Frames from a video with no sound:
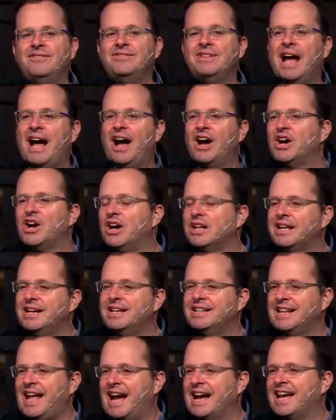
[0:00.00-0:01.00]
now got a
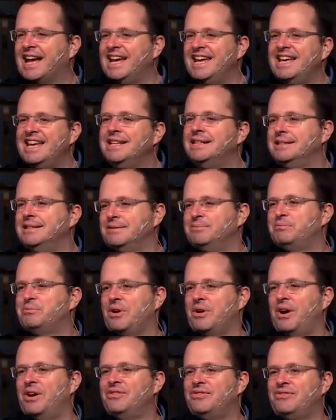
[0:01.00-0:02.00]
hidden
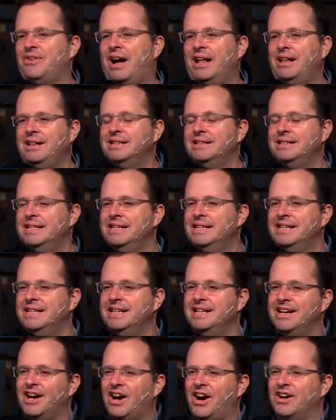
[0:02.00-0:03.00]
profile
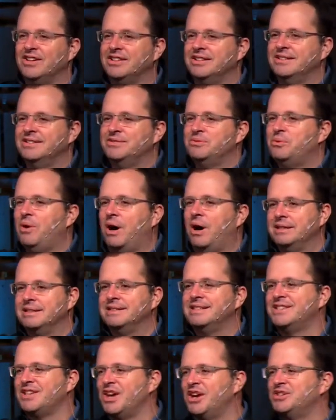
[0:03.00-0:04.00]
on one
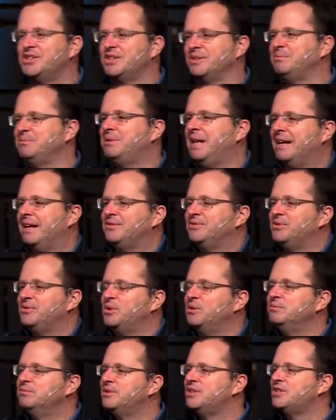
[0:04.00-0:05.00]
social
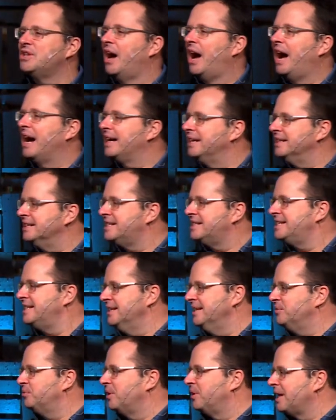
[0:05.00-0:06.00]
platform so I can
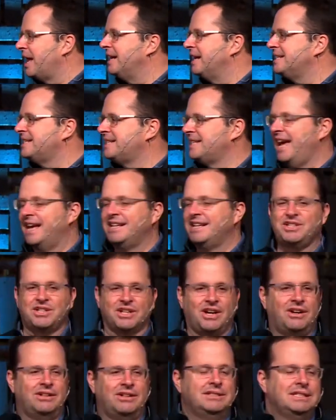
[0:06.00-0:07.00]
see what our stats
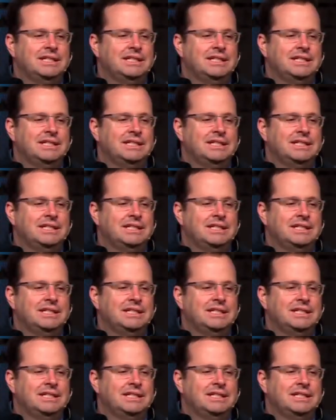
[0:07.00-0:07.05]
are.